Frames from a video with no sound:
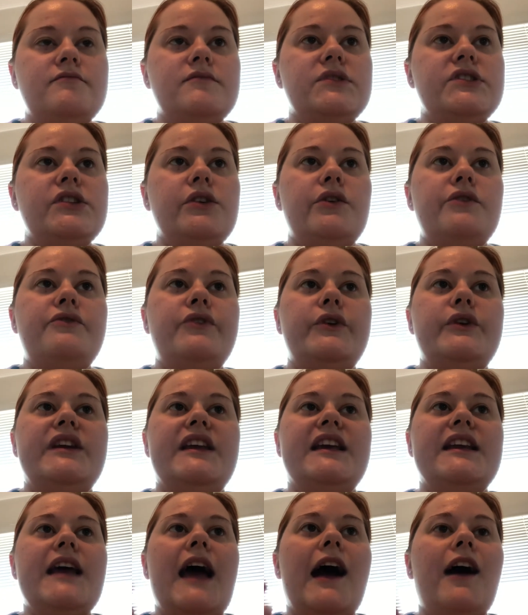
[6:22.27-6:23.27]
So if you
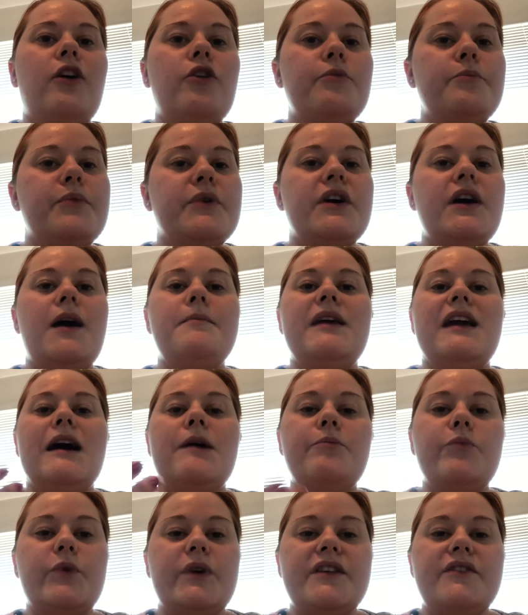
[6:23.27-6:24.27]
need help coming
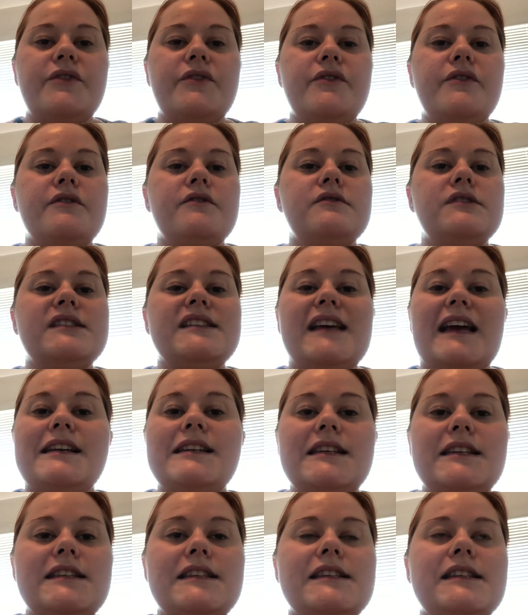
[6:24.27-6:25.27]
up with
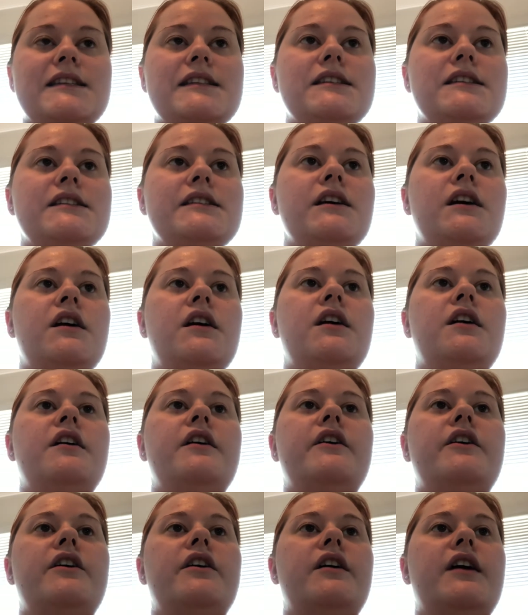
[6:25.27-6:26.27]
sentences,
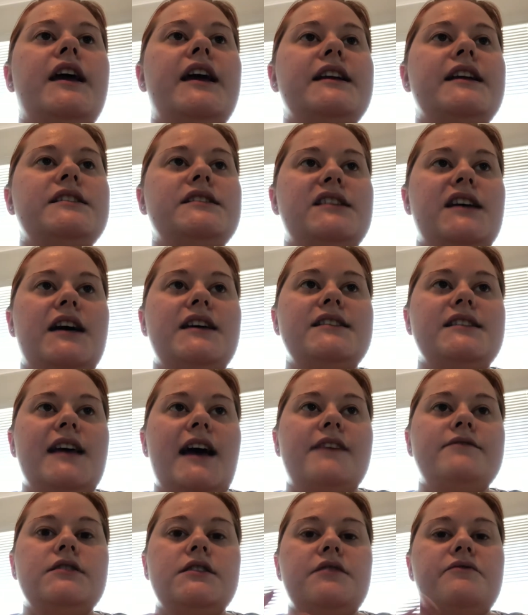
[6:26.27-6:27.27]
it does
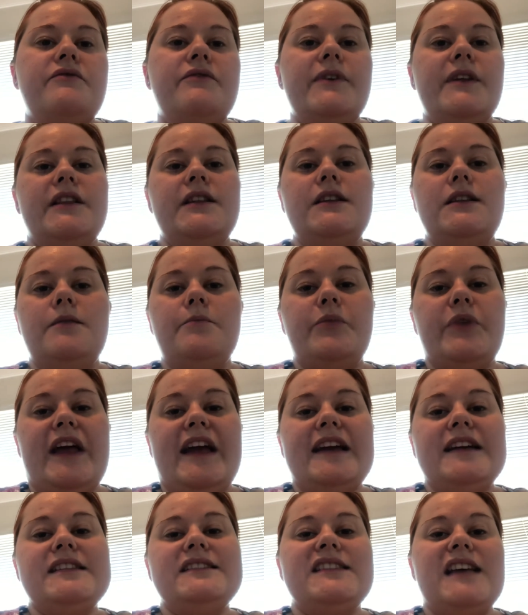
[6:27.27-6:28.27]
have some
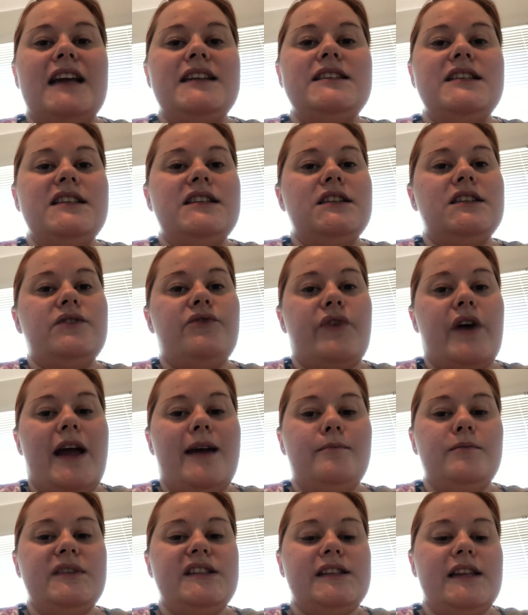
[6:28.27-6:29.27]
fill-in-the-blank sentence
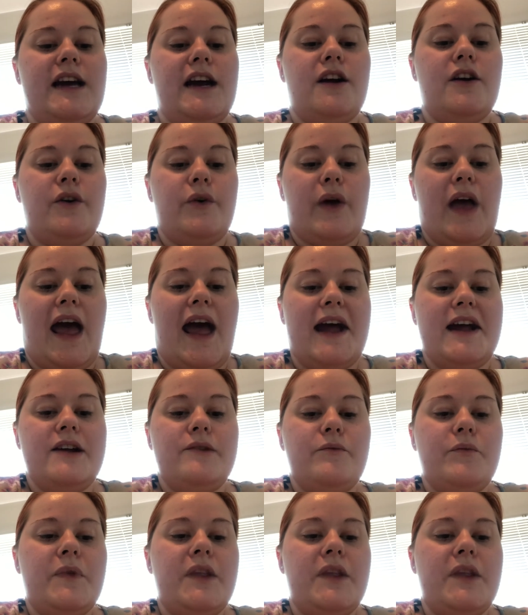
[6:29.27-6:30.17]
frames there, okay?